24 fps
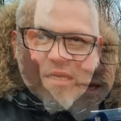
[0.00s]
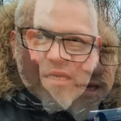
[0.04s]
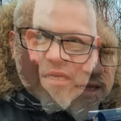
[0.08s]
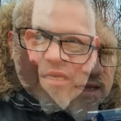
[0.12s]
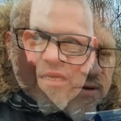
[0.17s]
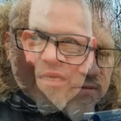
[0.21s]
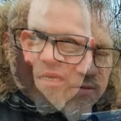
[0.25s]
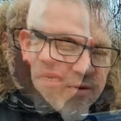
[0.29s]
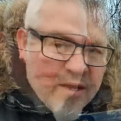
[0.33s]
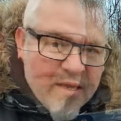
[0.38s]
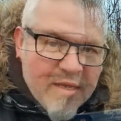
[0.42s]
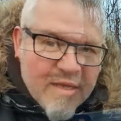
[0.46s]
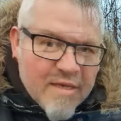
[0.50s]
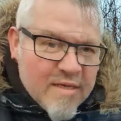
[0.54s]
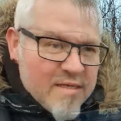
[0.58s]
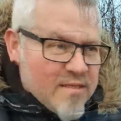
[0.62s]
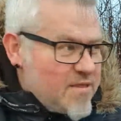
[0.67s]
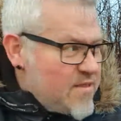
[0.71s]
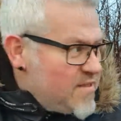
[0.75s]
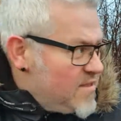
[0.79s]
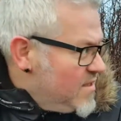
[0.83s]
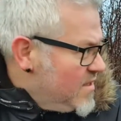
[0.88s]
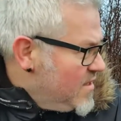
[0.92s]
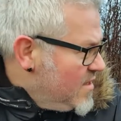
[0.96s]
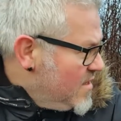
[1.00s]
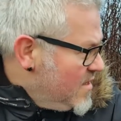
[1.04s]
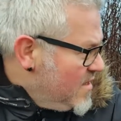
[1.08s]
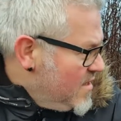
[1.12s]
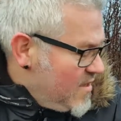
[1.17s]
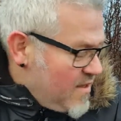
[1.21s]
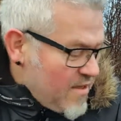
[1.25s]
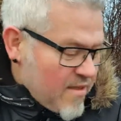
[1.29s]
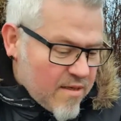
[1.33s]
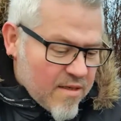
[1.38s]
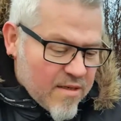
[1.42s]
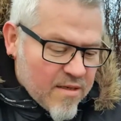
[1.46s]
Anyway, his
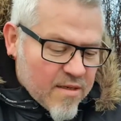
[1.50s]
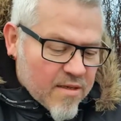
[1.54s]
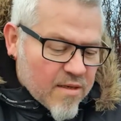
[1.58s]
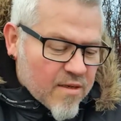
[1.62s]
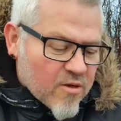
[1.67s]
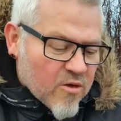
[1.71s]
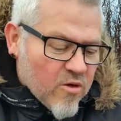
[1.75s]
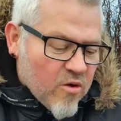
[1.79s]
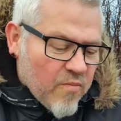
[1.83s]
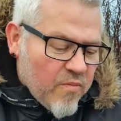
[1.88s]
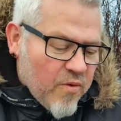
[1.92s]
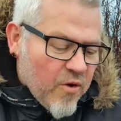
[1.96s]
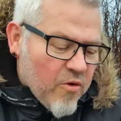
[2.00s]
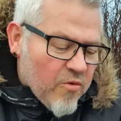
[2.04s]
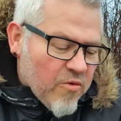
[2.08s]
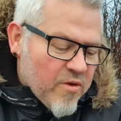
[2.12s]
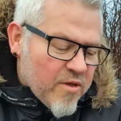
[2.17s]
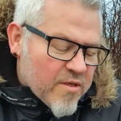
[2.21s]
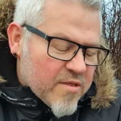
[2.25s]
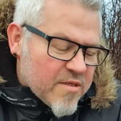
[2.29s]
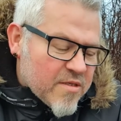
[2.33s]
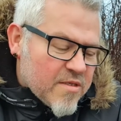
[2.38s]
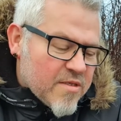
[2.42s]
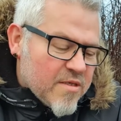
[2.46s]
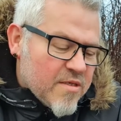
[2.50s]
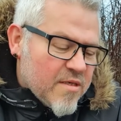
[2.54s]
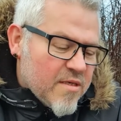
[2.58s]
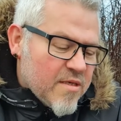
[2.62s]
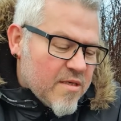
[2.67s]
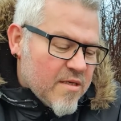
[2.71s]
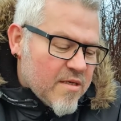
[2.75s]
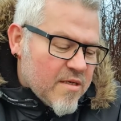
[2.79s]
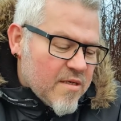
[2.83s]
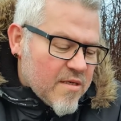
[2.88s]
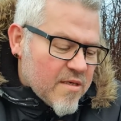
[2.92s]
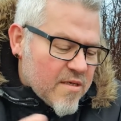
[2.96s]
component,
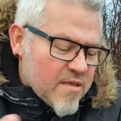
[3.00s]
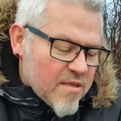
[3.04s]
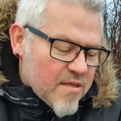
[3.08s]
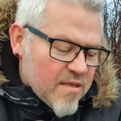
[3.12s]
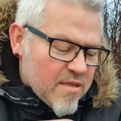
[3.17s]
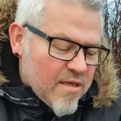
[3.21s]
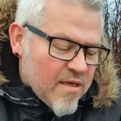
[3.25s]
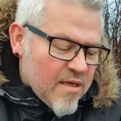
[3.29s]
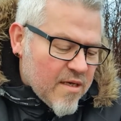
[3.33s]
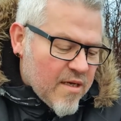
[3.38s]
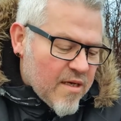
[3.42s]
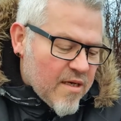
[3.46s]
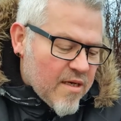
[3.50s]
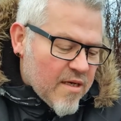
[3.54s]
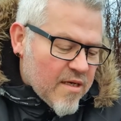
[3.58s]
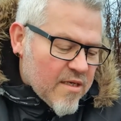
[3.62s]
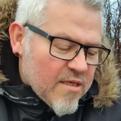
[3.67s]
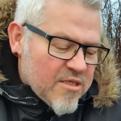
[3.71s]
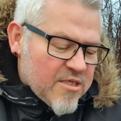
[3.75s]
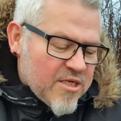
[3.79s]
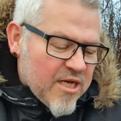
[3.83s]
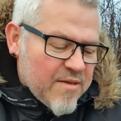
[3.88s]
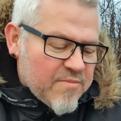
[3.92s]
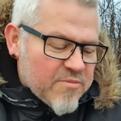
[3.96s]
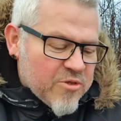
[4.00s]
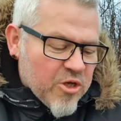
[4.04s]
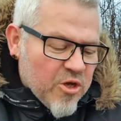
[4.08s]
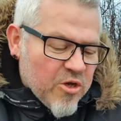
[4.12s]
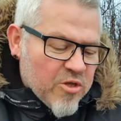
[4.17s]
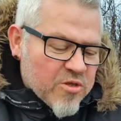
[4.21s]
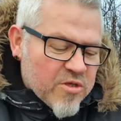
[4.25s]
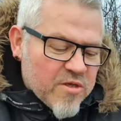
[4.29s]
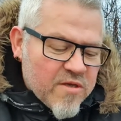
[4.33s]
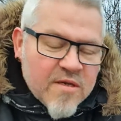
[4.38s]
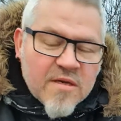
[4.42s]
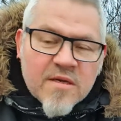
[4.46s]
James
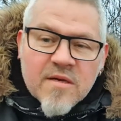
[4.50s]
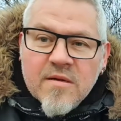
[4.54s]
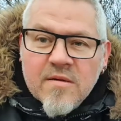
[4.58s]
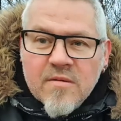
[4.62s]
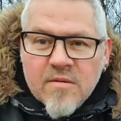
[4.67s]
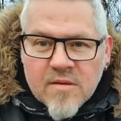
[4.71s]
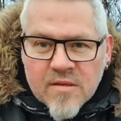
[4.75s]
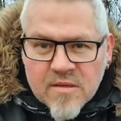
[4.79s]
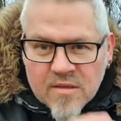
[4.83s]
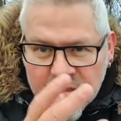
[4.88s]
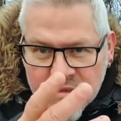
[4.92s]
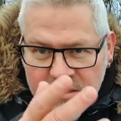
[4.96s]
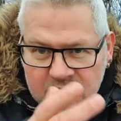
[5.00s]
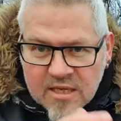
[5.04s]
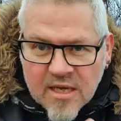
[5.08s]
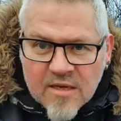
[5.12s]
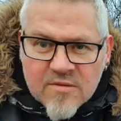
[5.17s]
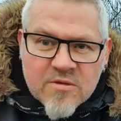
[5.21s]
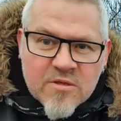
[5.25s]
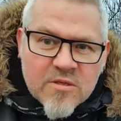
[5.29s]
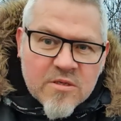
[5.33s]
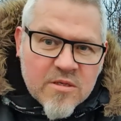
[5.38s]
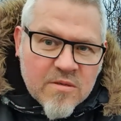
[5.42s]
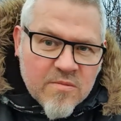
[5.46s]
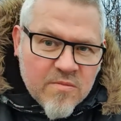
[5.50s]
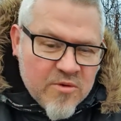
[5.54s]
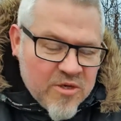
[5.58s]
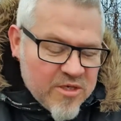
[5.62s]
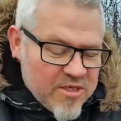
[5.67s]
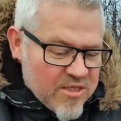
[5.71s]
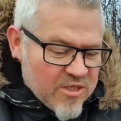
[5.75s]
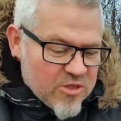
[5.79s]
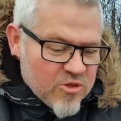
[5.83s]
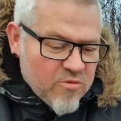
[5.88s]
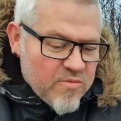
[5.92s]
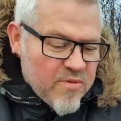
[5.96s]
Hunt, sounds
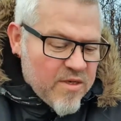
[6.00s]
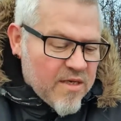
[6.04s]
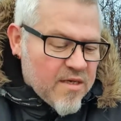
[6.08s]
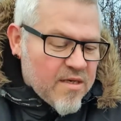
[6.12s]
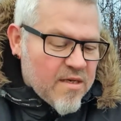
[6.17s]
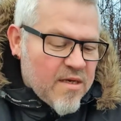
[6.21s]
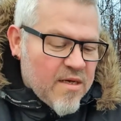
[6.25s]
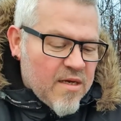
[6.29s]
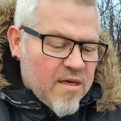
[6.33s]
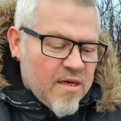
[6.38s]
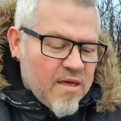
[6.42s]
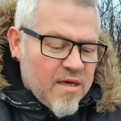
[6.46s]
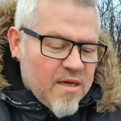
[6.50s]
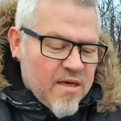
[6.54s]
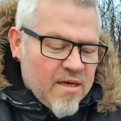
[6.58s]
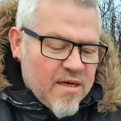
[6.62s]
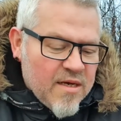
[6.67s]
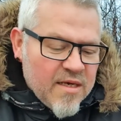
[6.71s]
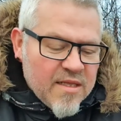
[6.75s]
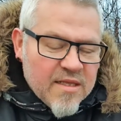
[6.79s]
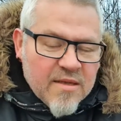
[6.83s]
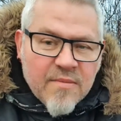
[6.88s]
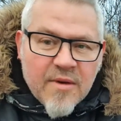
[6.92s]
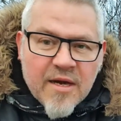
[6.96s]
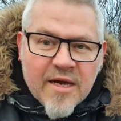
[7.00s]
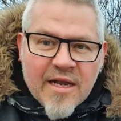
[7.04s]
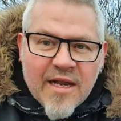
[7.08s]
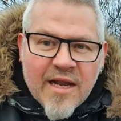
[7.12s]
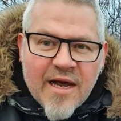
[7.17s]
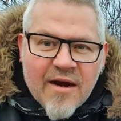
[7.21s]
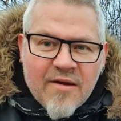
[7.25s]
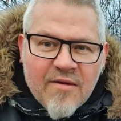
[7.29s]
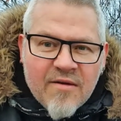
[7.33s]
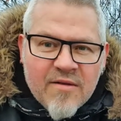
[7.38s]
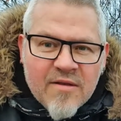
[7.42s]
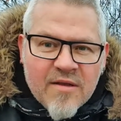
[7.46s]
British to me, in the
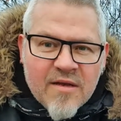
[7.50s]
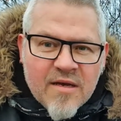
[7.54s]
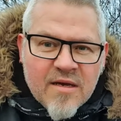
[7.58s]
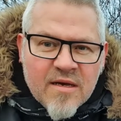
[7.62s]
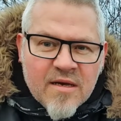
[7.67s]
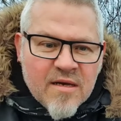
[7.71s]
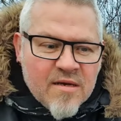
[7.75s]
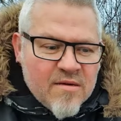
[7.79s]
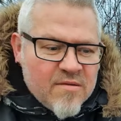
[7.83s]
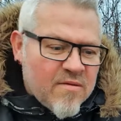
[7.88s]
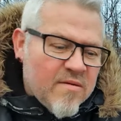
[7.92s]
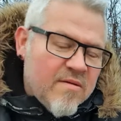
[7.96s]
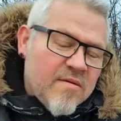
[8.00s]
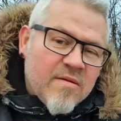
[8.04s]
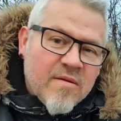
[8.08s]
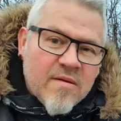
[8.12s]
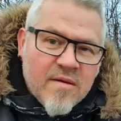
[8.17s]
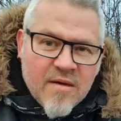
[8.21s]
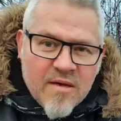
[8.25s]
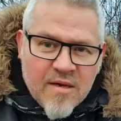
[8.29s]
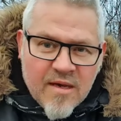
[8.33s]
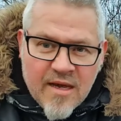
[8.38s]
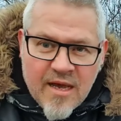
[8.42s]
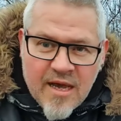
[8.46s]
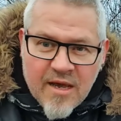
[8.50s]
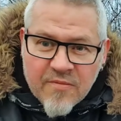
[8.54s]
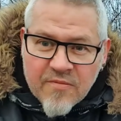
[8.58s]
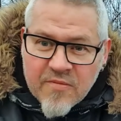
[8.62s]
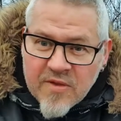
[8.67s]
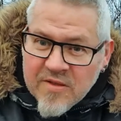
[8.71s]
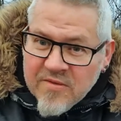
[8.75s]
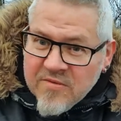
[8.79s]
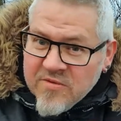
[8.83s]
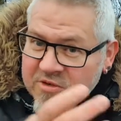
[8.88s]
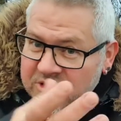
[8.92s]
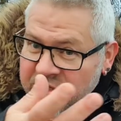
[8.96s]
McLaren, helped
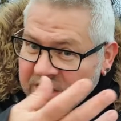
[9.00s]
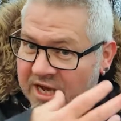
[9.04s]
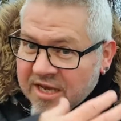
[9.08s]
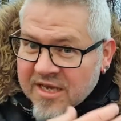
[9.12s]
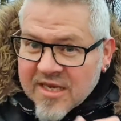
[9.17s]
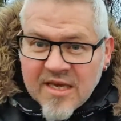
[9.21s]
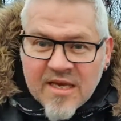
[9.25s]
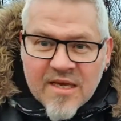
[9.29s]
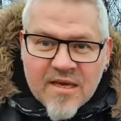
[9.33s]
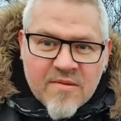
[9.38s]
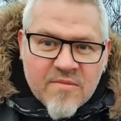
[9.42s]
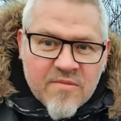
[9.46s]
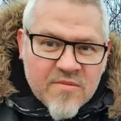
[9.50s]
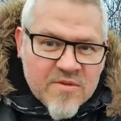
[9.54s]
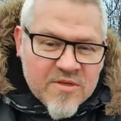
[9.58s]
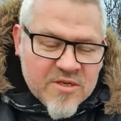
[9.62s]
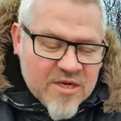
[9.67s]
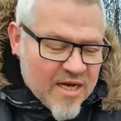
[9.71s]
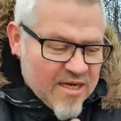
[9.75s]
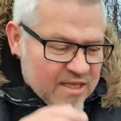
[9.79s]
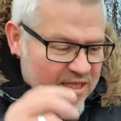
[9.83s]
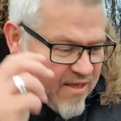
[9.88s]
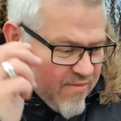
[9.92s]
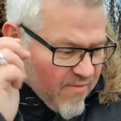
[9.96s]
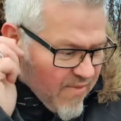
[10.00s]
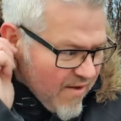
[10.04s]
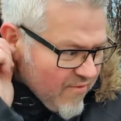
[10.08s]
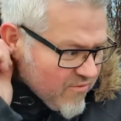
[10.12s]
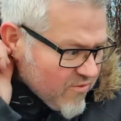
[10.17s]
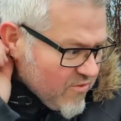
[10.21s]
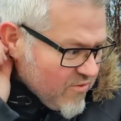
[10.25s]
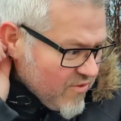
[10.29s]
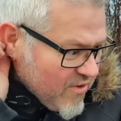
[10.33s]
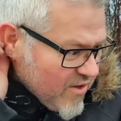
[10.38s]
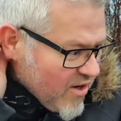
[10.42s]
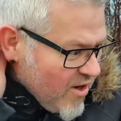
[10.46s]
and dragged him out
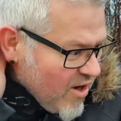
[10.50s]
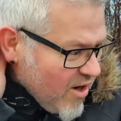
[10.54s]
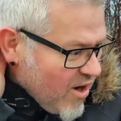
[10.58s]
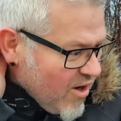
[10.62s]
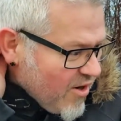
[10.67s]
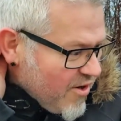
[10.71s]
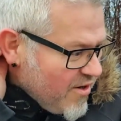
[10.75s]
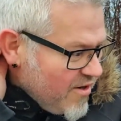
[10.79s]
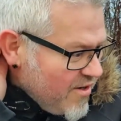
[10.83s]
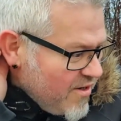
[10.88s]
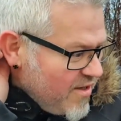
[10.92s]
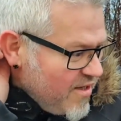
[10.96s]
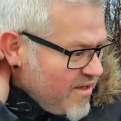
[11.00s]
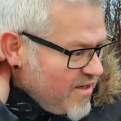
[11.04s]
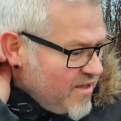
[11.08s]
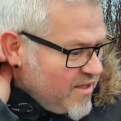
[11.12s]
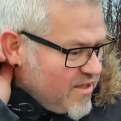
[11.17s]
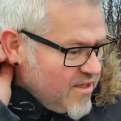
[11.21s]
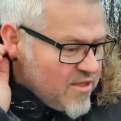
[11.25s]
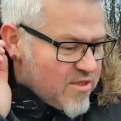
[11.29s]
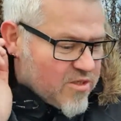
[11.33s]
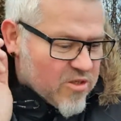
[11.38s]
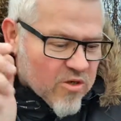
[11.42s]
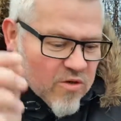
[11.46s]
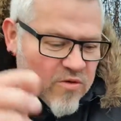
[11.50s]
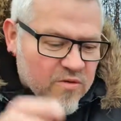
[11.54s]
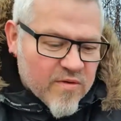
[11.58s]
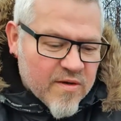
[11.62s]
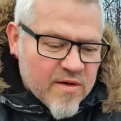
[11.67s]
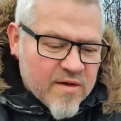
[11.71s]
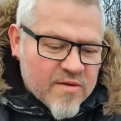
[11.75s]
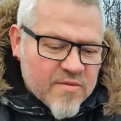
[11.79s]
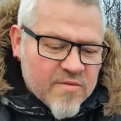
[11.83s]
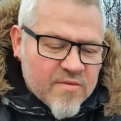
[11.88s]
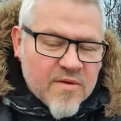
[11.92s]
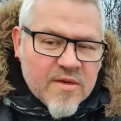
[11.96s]
of the car.
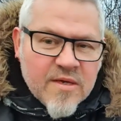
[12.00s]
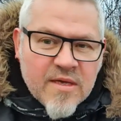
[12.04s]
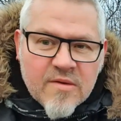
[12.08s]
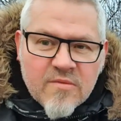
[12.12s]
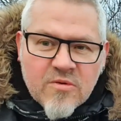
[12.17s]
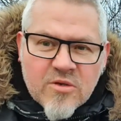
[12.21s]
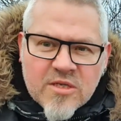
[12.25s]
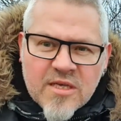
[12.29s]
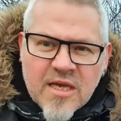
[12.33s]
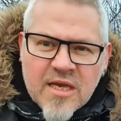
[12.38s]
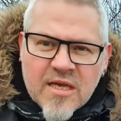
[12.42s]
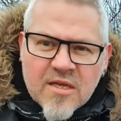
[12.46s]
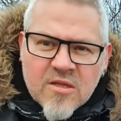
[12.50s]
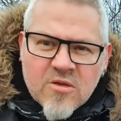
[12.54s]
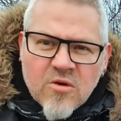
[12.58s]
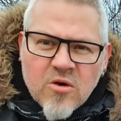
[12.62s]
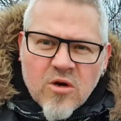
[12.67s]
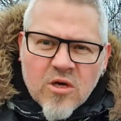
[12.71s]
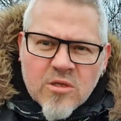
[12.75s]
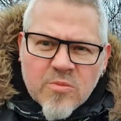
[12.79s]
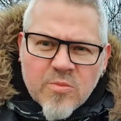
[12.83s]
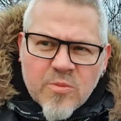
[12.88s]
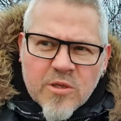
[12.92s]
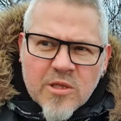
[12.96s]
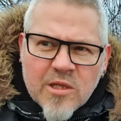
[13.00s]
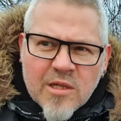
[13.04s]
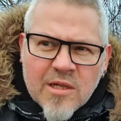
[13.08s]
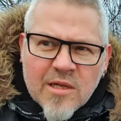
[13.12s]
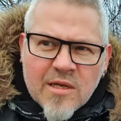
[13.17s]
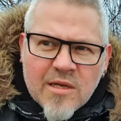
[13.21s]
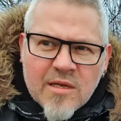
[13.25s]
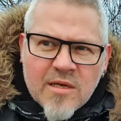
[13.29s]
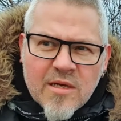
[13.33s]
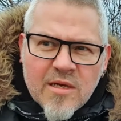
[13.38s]
So he was taken to hospital.